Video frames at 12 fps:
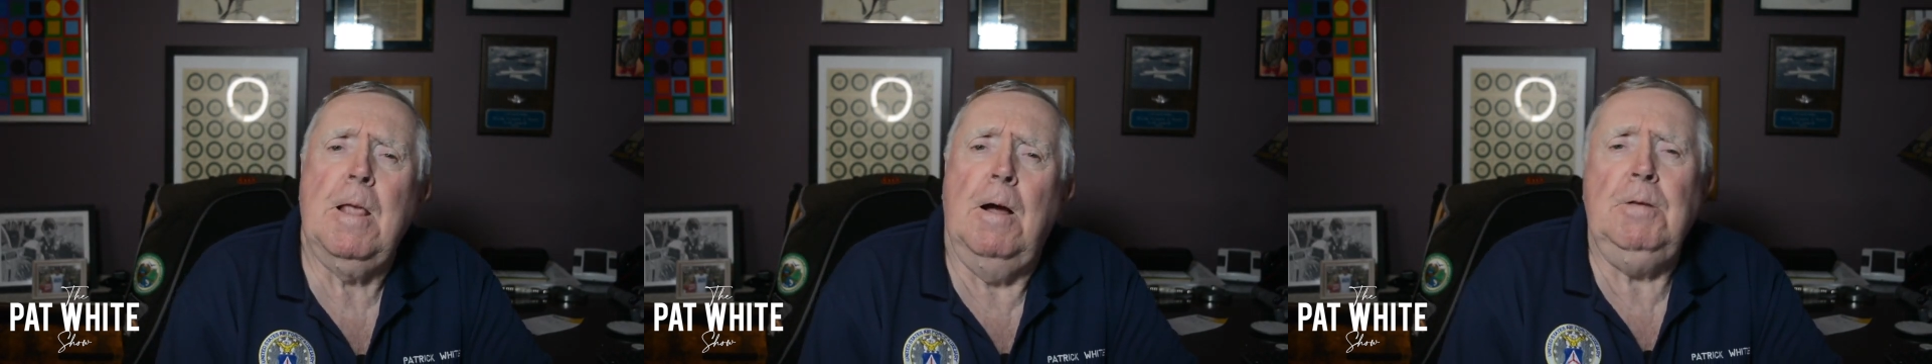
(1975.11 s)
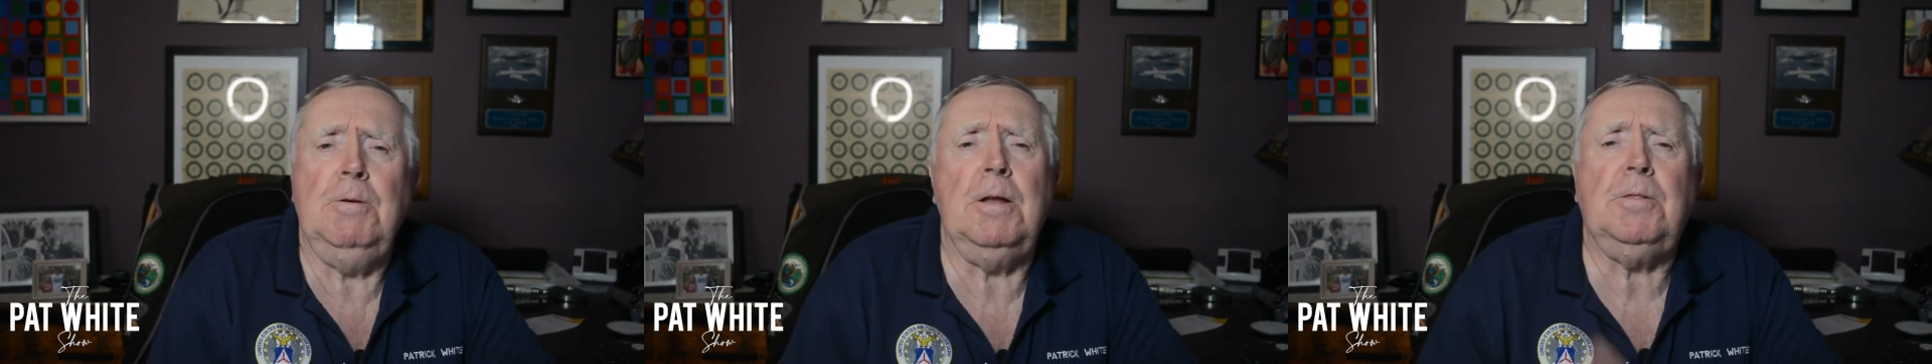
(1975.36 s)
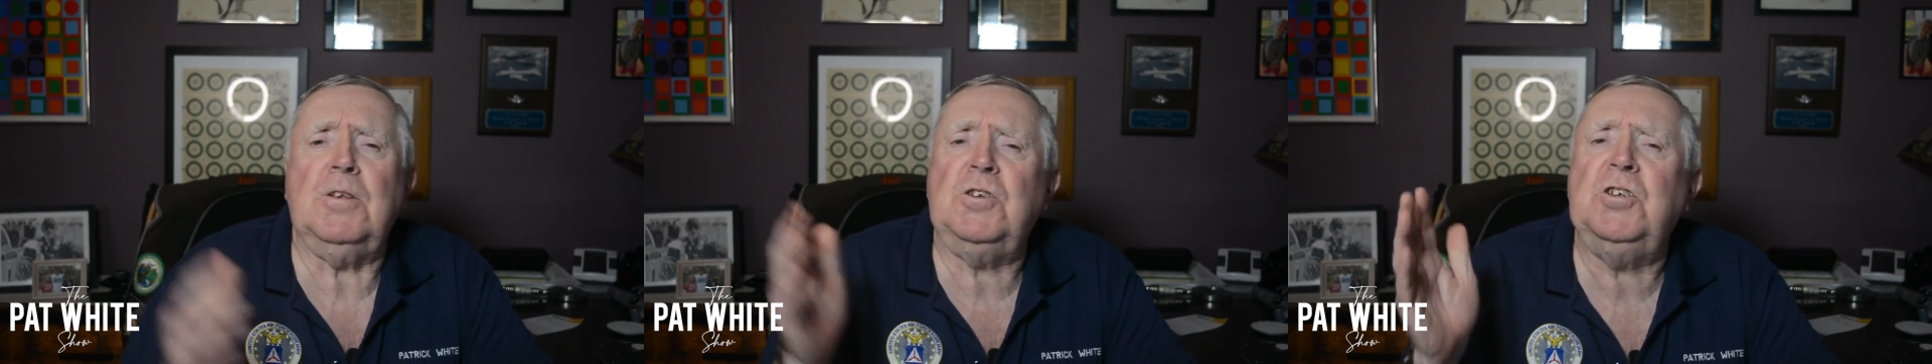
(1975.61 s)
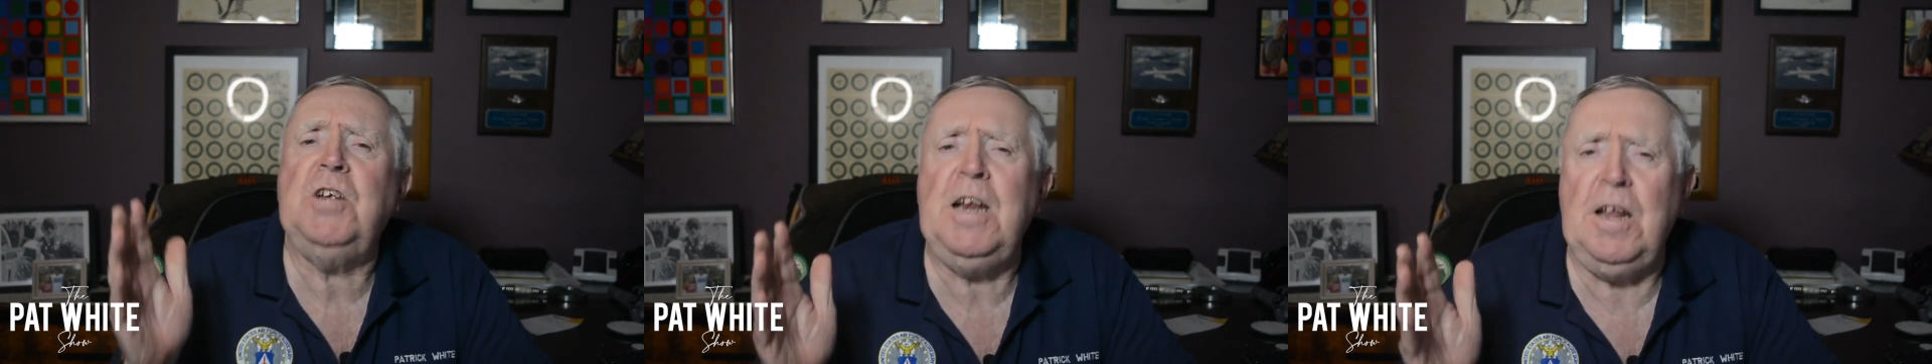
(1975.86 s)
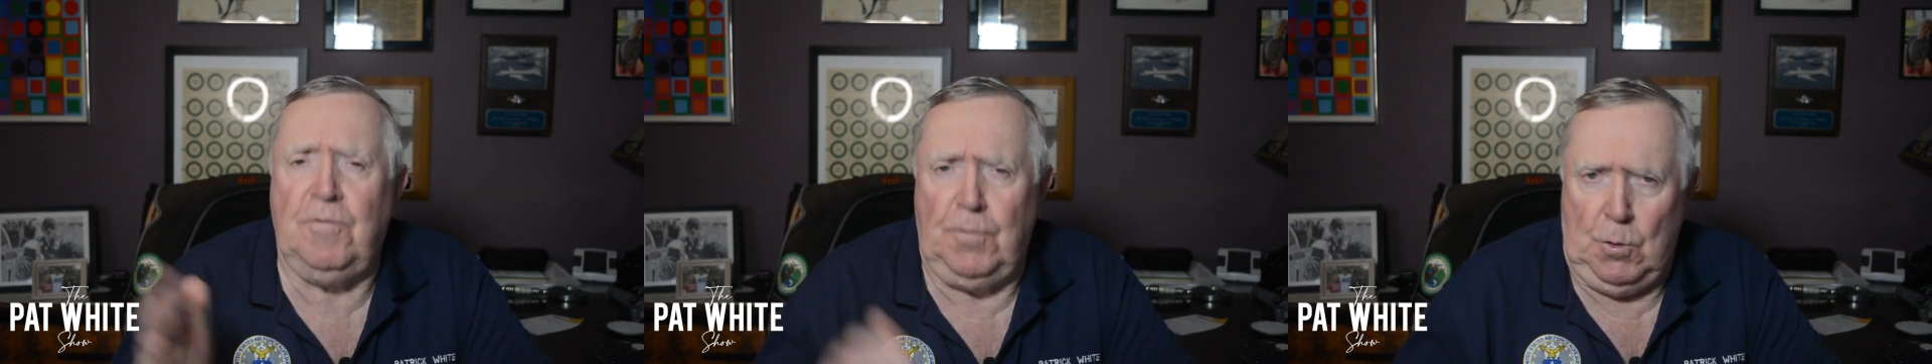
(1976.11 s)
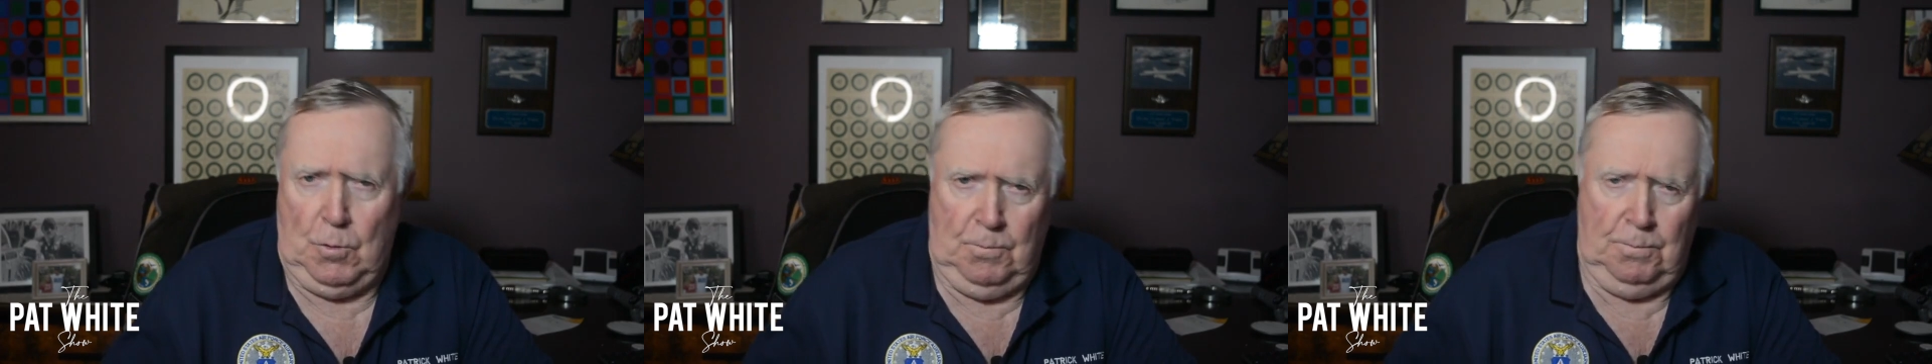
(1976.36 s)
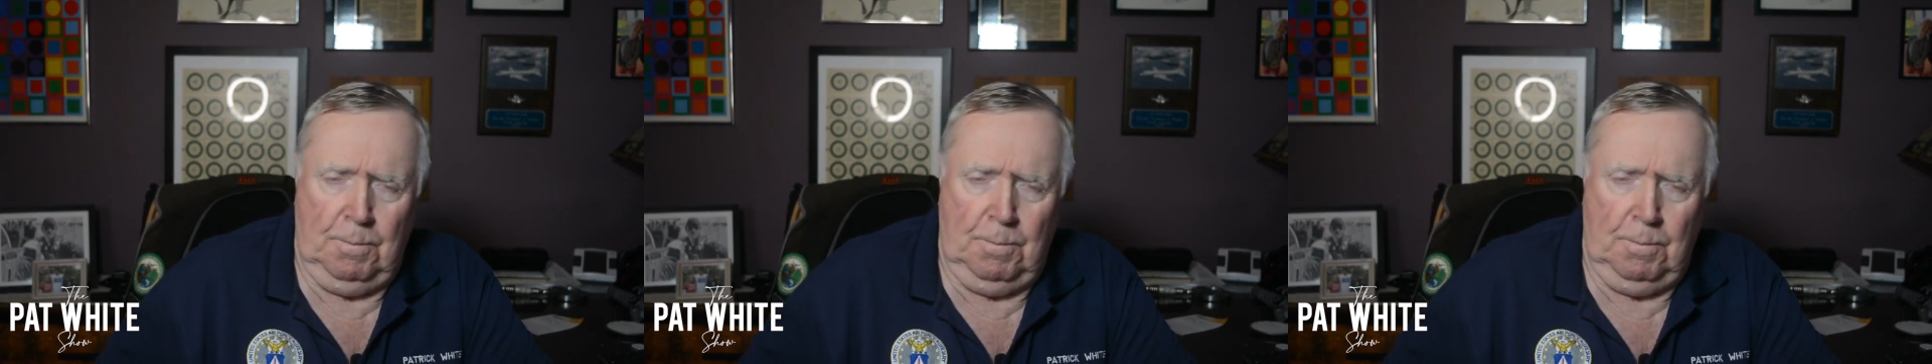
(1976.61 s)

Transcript: you can get the scenic view